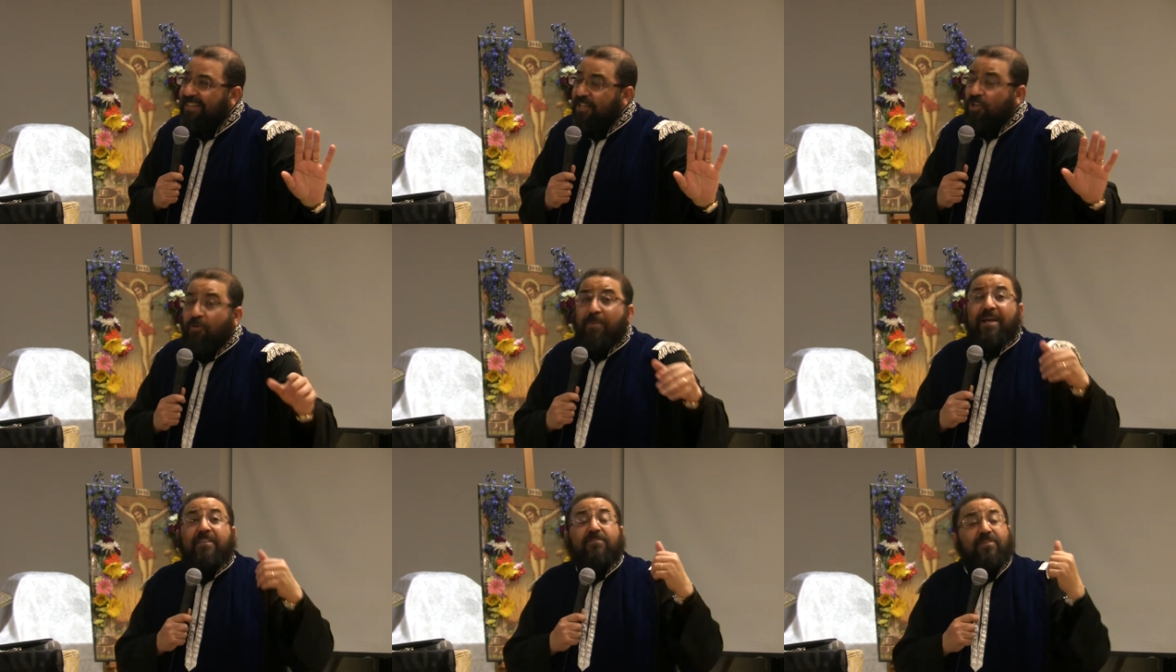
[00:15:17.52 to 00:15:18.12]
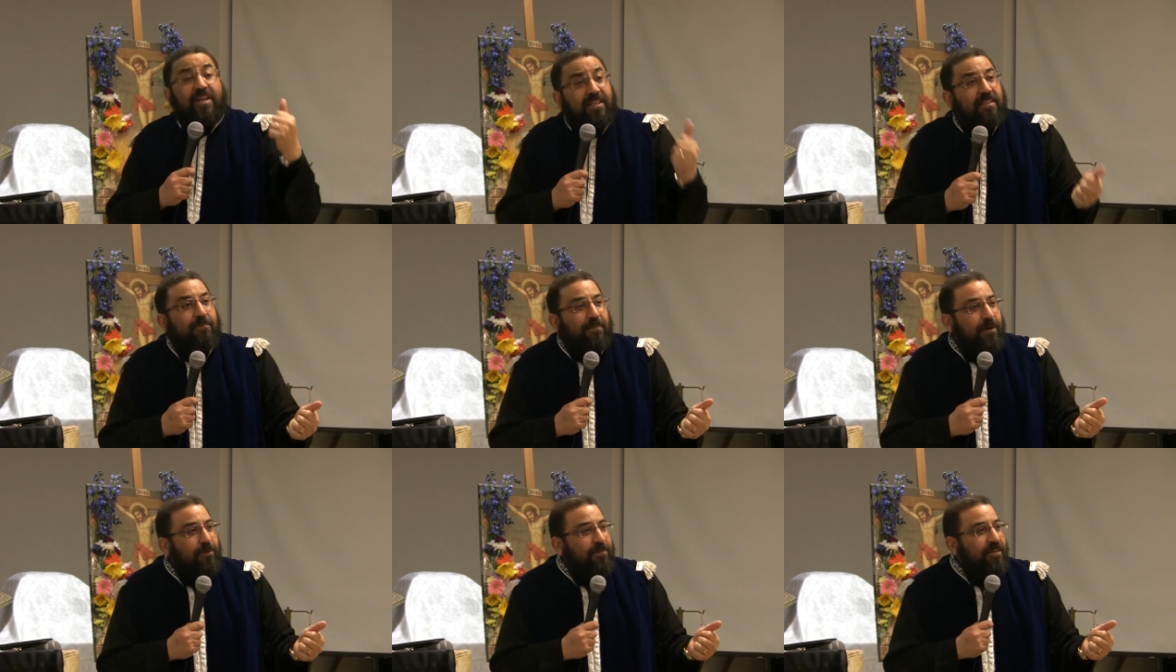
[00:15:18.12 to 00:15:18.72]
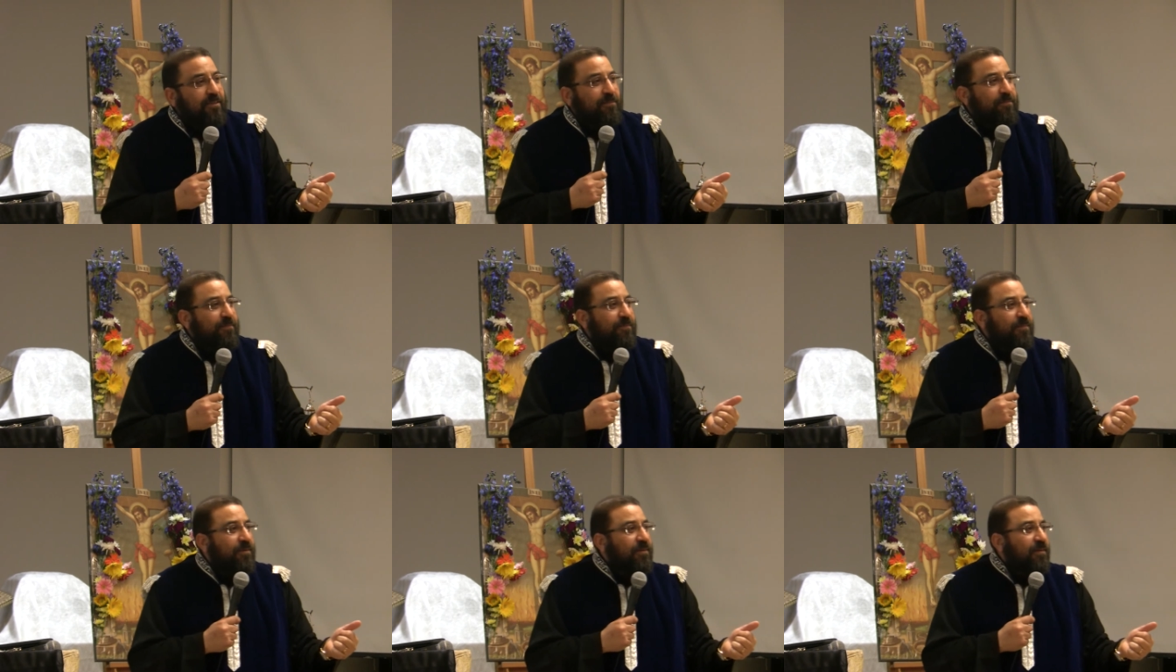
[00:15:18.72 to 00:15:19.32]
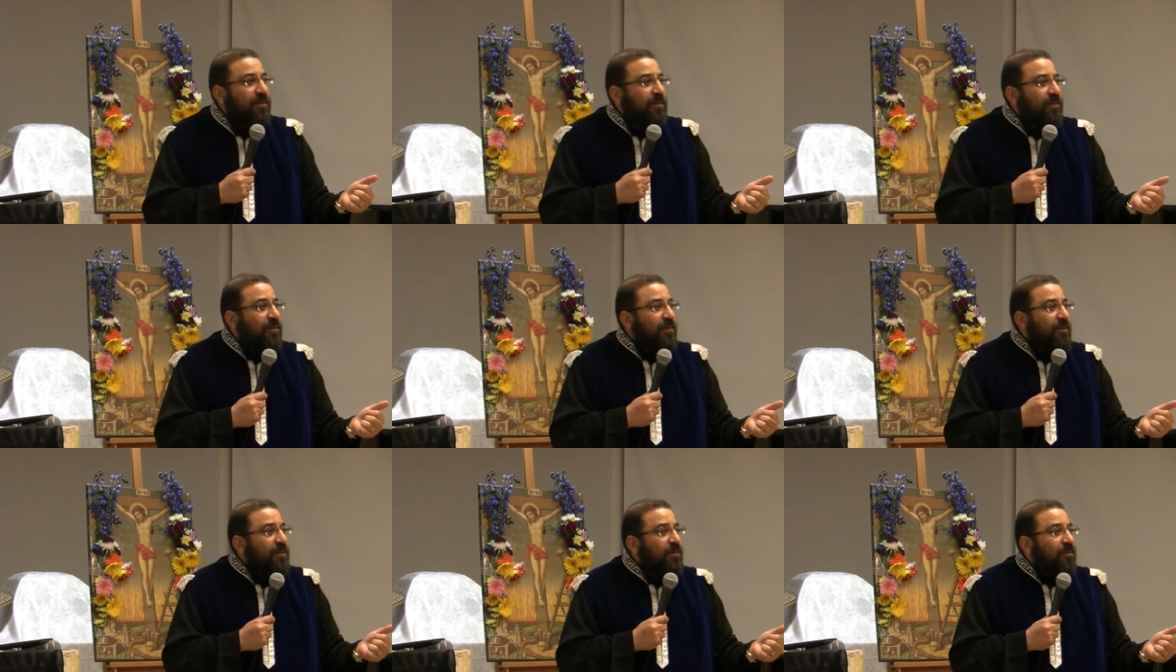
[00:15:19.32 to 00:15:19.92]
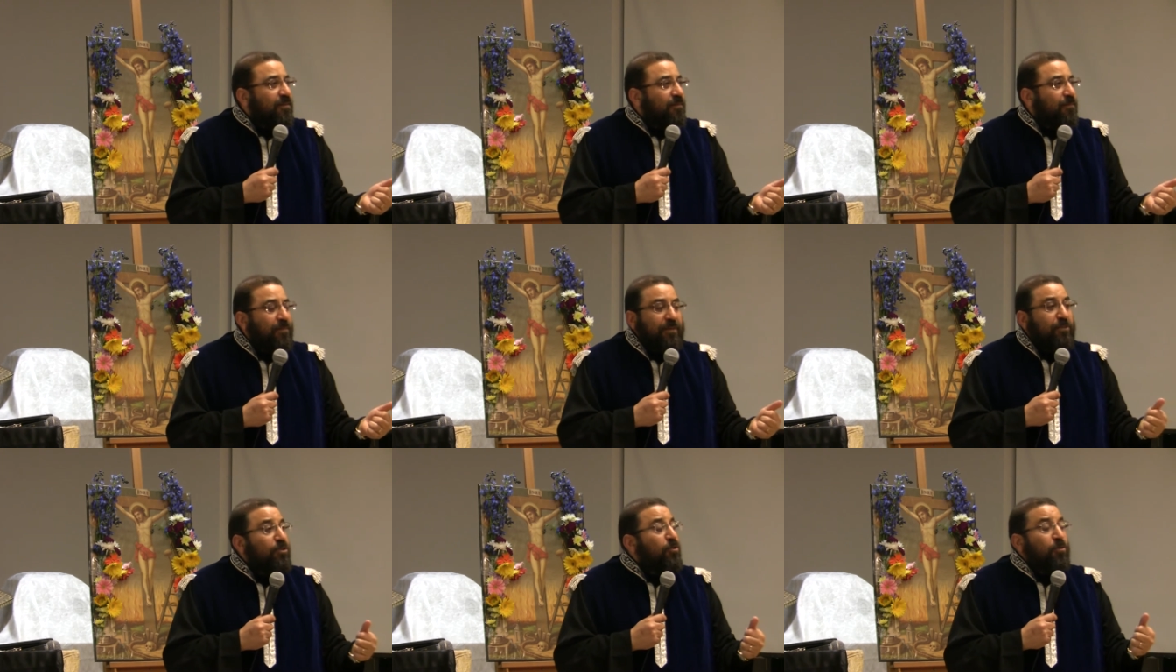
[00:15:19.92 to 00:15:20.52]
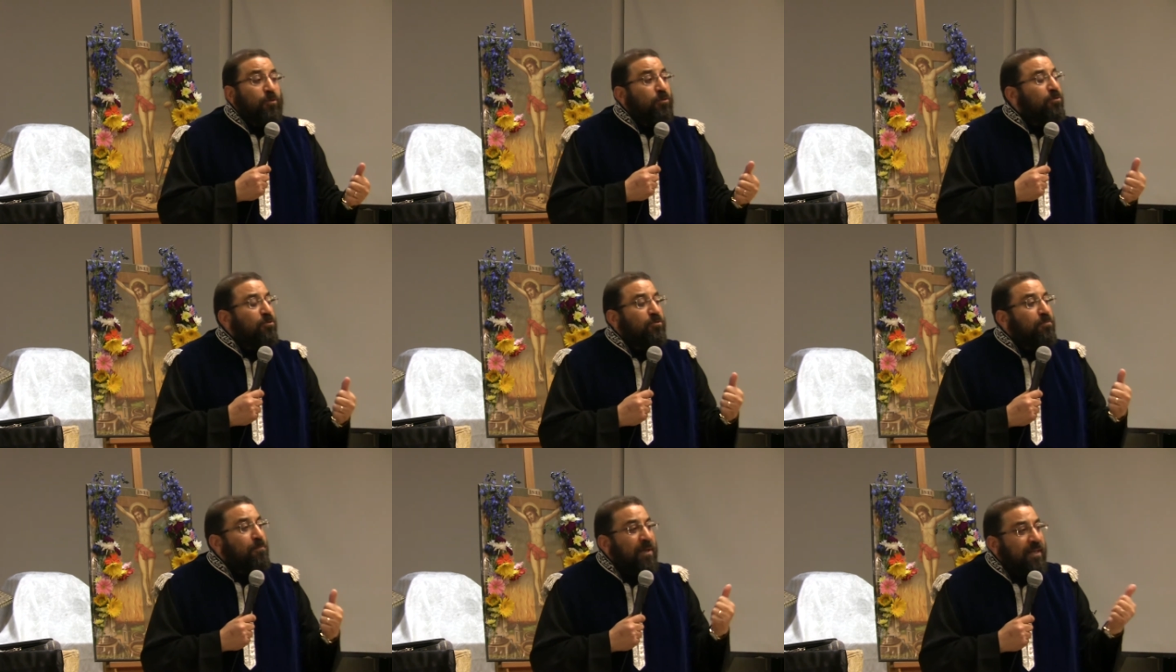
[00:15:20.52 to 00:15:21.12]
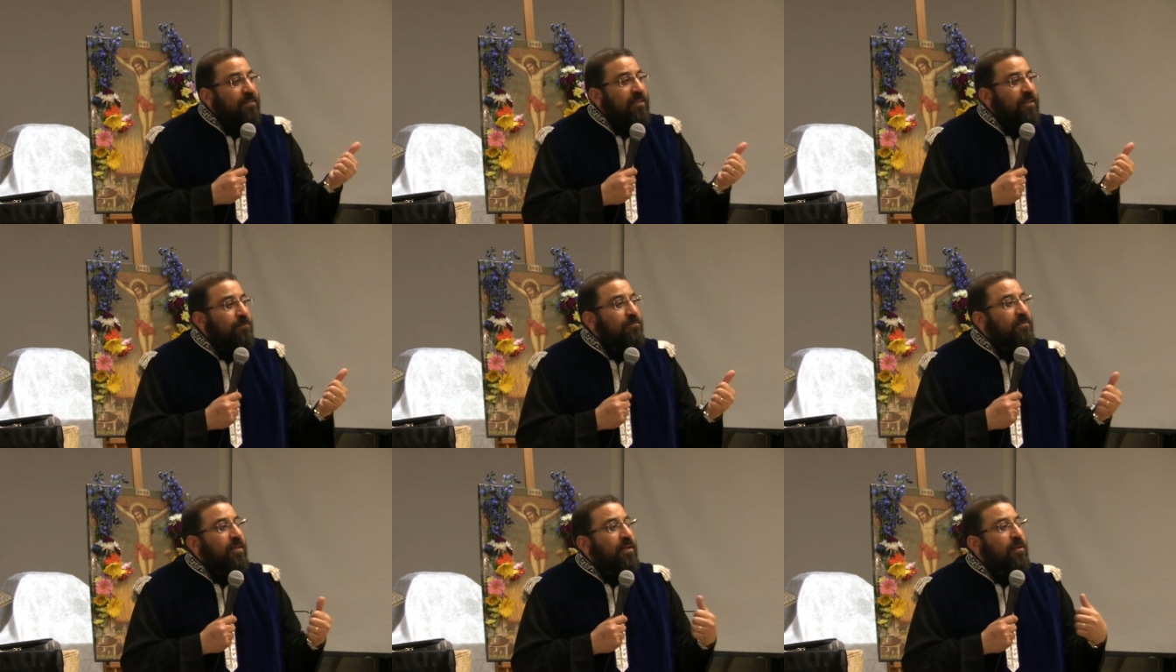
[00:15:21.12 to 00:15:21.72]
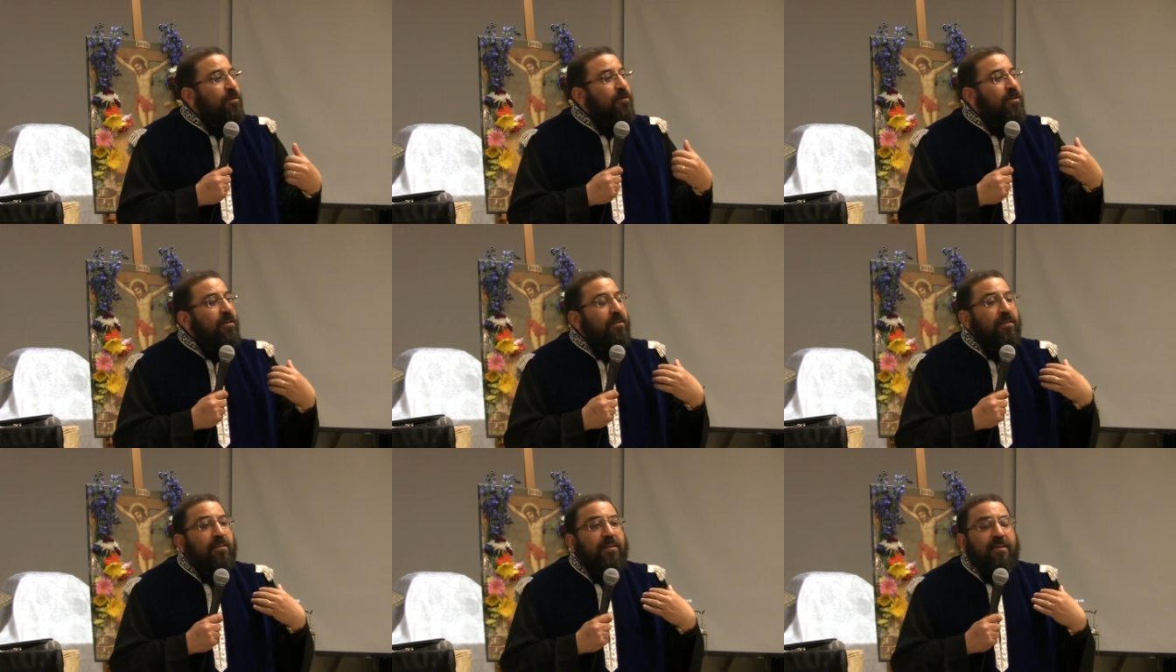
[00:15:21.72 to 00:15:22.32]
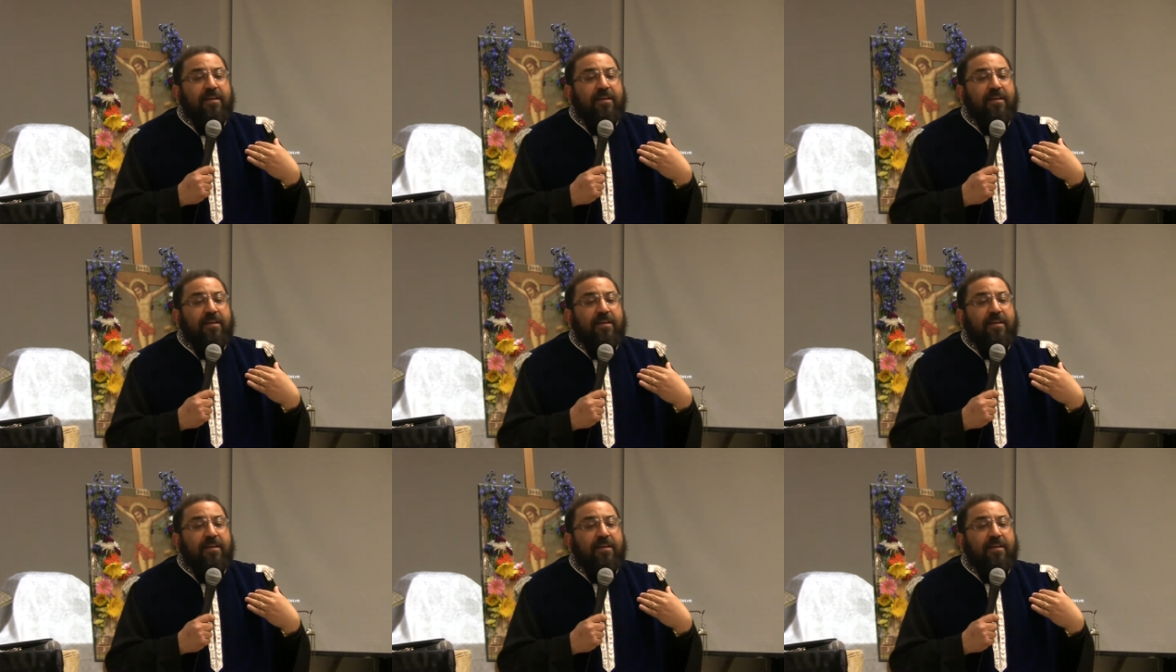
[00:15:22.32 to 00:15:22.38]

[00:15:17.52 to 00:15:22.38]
You might read about him, but you will not meet him till you